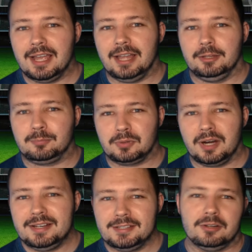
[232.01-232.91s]
and the
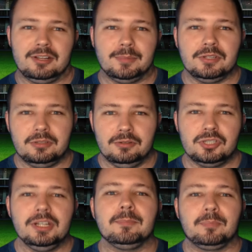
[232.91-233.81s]
prices on him are
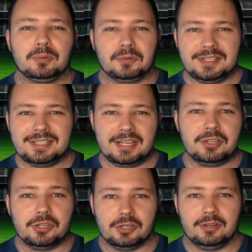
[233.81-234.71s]
usually pretty
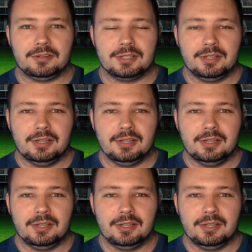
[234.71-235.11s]
good.